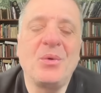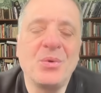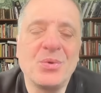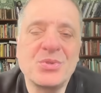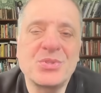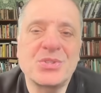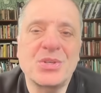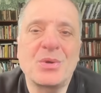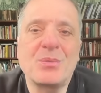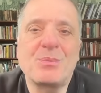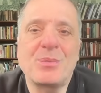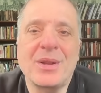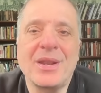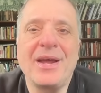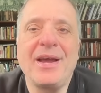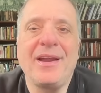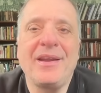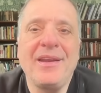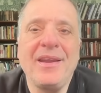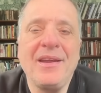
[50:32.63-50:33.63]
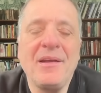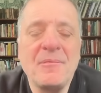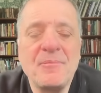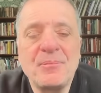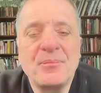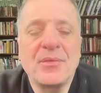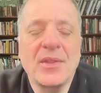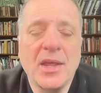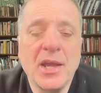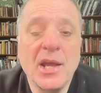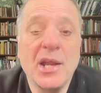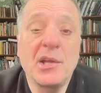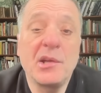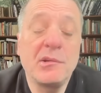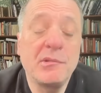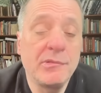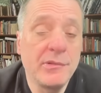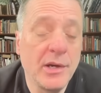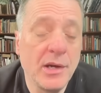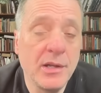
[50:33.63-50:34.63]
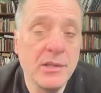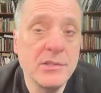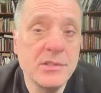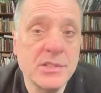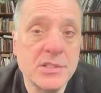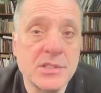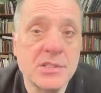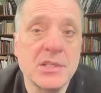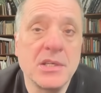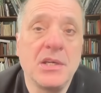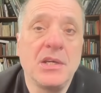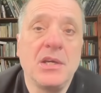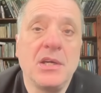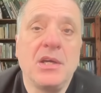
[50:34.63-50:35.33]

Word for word: also planning an advance